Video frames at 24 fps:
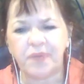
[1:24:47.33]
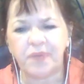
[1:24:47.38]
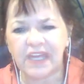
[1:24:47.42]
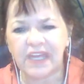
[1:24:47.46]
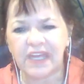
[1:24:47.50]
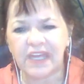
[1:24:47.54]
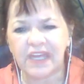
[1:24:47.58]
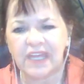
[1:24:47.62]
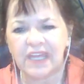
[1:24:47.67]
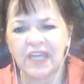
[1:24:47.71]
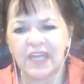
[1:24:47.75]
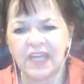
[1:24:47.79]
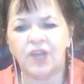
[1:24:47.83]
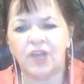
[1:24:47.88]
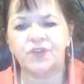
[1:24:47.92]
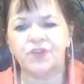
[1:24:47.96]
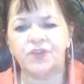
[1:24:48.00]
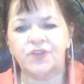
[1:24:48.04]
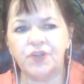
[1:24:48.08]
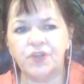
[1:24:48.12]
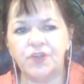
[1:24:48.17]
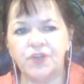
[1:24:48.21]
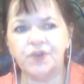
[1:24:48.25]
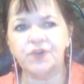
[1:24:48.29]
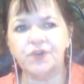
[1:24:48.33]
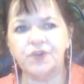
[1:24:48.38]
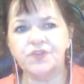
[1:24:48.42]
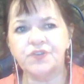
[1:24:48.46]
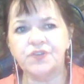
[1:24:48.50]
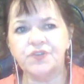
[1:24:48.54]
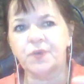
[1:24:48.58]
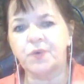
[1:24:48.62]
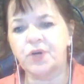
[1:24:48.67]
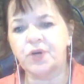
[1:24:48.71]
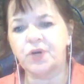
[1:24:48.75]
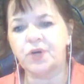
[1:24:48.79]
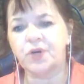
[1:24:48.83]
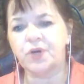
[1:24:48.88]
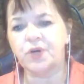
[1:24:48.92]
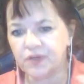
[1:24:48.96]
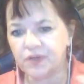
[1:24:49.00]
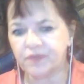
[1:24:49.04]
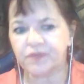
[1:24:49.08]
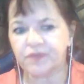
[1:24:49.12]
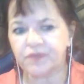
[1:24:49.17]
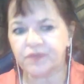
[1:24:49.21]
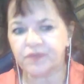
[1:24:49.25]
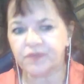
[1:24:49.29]
be to use the word
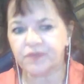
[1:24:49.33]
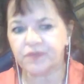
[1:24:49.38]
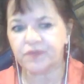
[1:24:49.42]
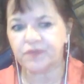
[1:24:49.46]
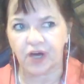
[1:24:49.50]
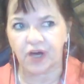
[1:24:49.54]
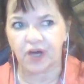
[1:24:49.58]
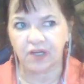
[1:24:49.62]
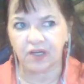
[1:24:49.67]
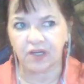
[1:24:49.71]
of God